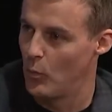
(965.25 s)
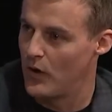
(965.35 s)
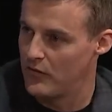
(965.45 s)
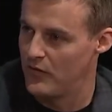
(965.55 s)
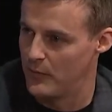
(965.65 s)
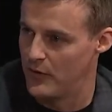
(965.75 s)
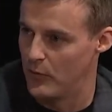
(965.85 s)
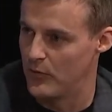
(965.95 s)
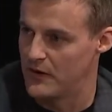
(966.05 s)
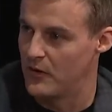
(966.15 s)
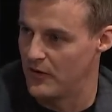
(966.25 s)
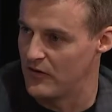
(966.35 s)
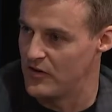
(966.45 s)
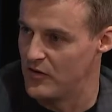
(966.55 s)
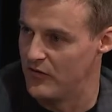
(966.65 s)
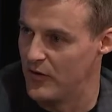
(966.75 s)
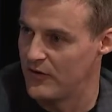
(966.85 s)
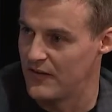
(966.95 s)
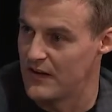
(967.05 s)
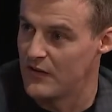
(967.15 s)
One of them had already got into
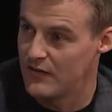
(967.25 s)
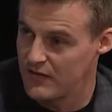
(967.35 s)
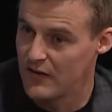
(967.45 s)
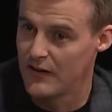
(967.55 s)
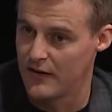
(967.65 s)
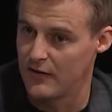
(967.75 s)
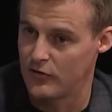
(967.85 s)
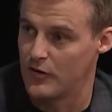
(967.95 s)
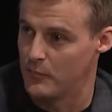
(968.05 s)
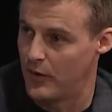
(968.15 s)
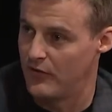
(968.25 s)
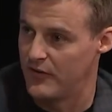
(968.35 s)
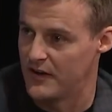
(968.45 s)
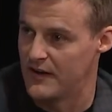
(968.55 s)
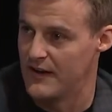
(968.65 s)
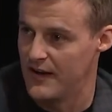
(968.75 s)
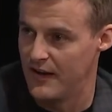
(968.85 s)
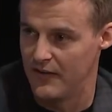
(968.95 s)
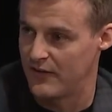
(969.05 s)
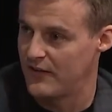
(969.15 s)
university, still in extreme poverty
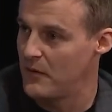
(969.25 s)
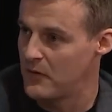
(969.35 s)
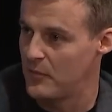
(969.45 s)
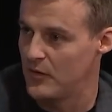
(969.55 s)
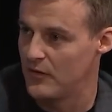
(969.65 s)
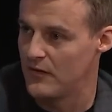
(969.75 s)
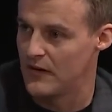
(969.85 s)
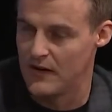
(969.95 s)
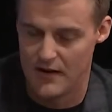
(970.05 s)
in this same community.